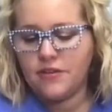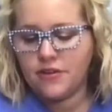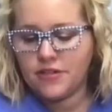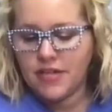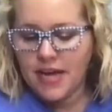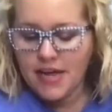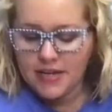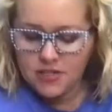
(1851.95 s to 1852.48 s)
Their
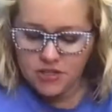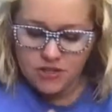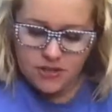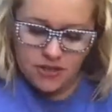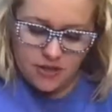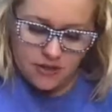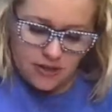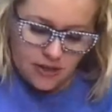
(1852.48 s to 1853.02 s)
dad
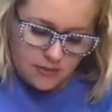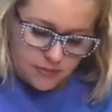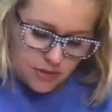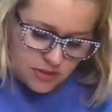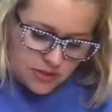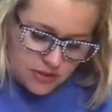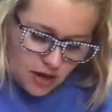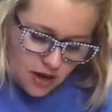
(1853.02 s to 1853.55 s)
took them
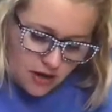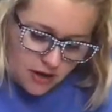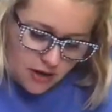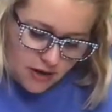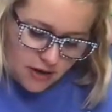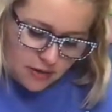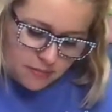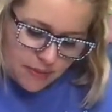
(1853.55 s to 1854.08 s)
to
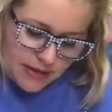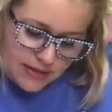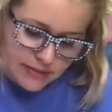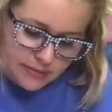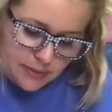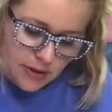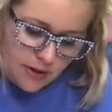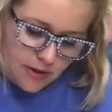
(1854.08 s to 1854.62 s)
soccer and
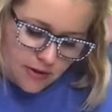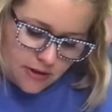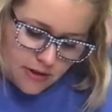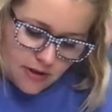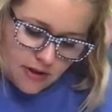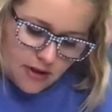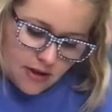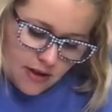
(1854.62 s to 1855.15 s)
baseball
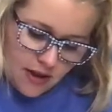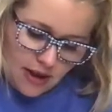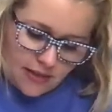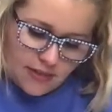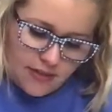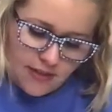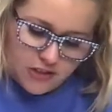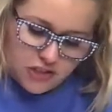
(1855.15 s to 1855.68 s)

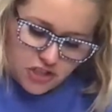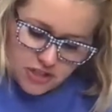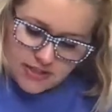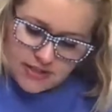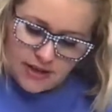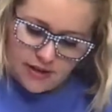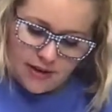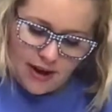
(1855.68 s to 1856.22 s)
and then they
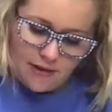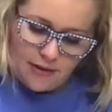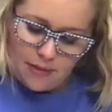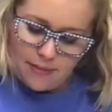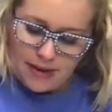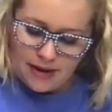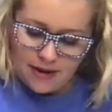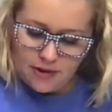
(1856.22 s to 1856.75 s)
just now got
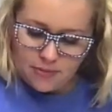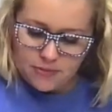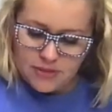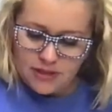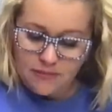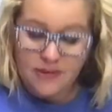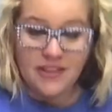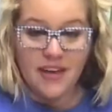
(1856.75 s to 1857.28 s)
right back home. So
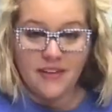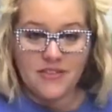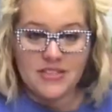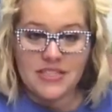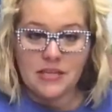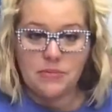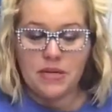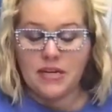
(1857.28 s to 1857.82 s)
they really haven't
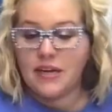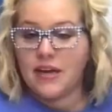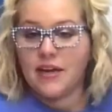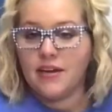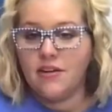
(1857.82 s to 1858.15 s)
seen me today.